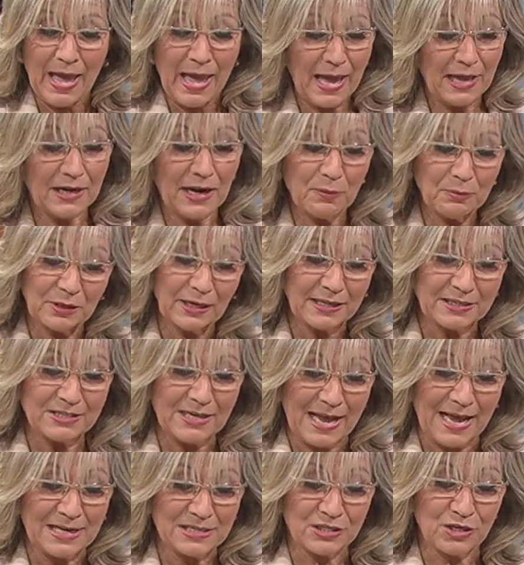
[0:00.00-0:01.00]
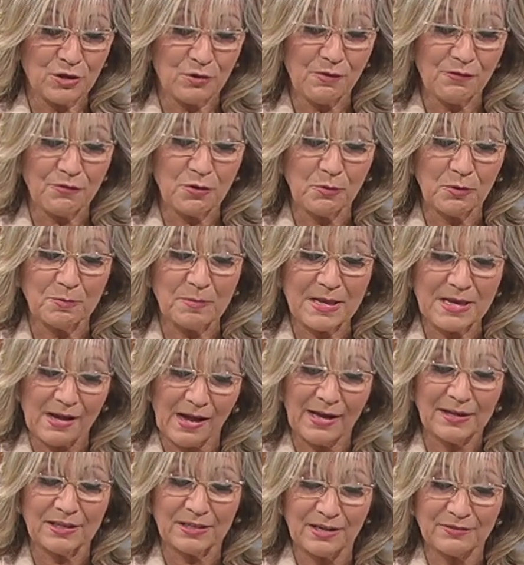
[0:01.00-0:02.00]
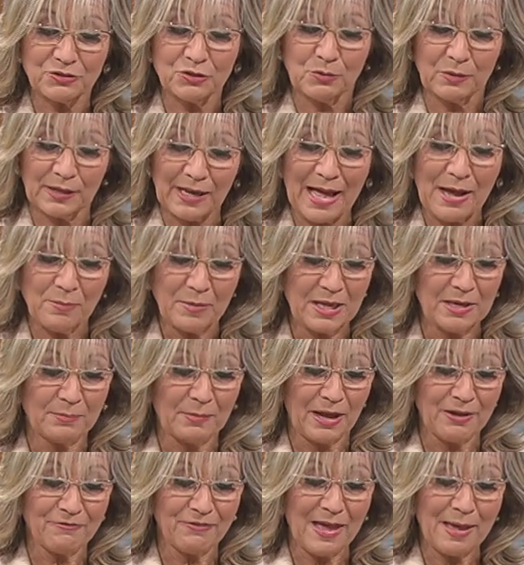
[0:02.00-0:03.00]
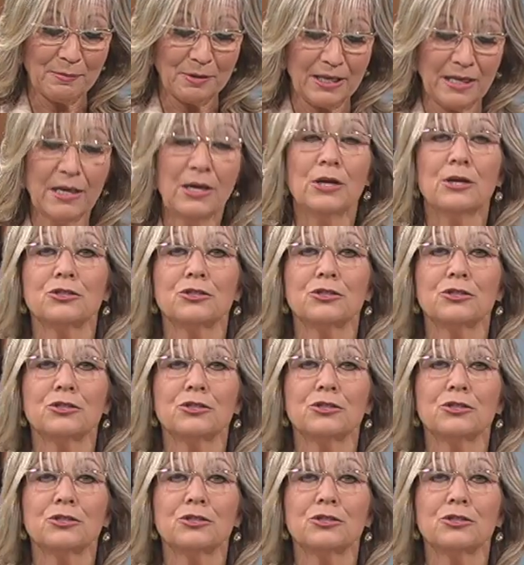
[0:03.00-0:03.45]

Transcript: and I would like to ask you if you would be kind enough to allow me and my family